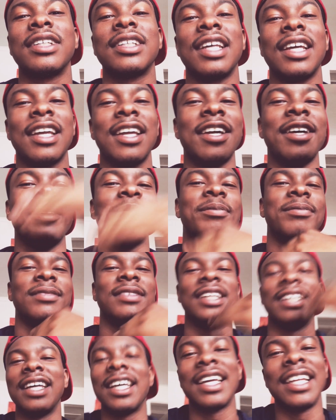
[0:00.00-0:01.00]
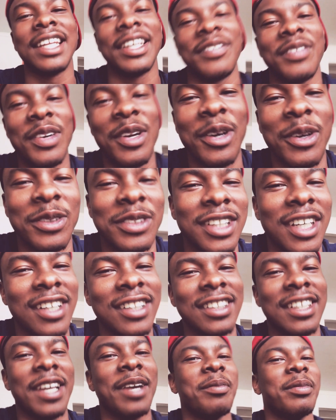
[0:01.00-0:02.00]
like him. The nigga didn't even know who Childish
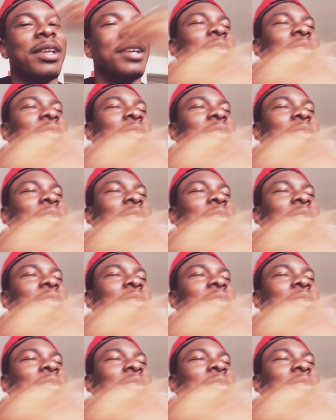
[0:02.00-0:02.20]
Gambino